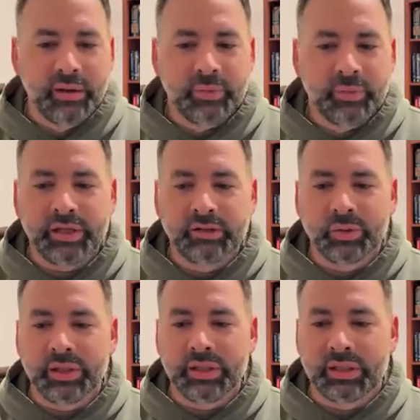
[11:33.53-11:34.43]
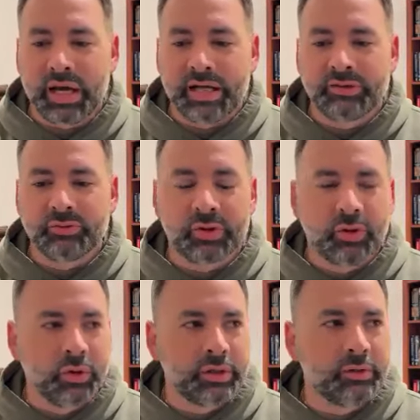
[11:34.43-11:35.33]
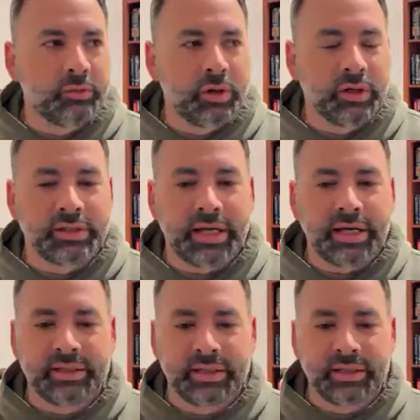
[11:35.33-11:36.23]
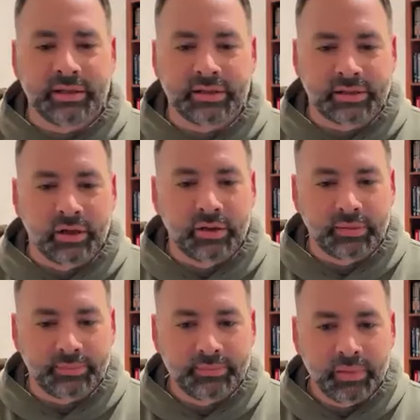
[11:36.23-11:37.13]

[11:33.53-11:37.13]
but these were his last recorded words, as in a psalm.